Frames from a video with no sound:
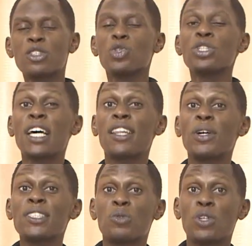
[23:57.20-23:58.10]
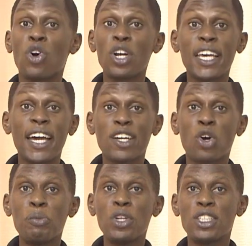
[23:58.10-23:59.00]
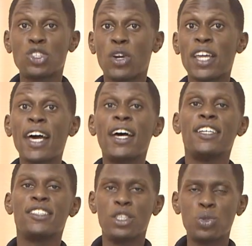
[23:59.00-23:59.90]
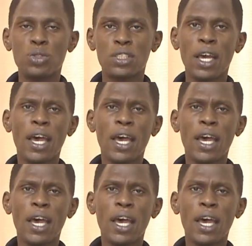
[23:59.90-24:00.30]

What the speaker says: Those are the ones that we call caring communities, or rather C2s.